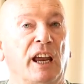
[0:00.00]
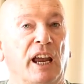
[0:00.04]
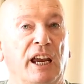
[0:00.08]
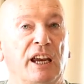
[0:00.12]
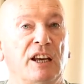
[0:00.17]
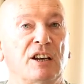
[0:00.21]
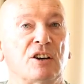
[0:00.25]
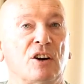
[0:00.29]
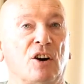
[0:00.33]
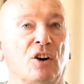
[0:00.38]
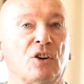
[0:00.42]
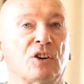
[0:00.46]

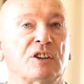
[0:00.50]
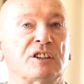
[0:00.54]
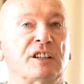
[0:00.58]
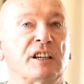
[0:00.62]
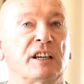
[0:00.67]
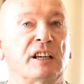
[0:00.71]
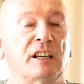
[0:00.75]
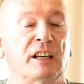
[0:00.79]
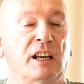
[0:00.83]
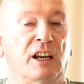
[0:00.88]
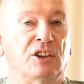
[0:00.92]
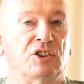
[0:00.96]
in her
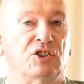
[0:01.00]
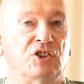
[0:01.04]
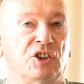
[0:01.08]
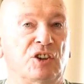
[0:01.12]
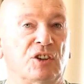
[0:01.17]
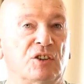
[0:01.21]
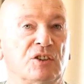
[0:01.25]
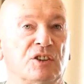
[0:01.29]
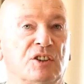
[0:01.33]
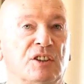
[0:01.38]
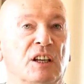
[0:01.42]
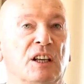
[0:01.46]
teenage
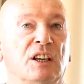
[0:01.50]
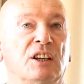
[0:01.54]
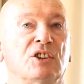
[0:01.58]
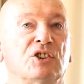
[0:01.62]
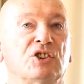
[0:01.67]
years,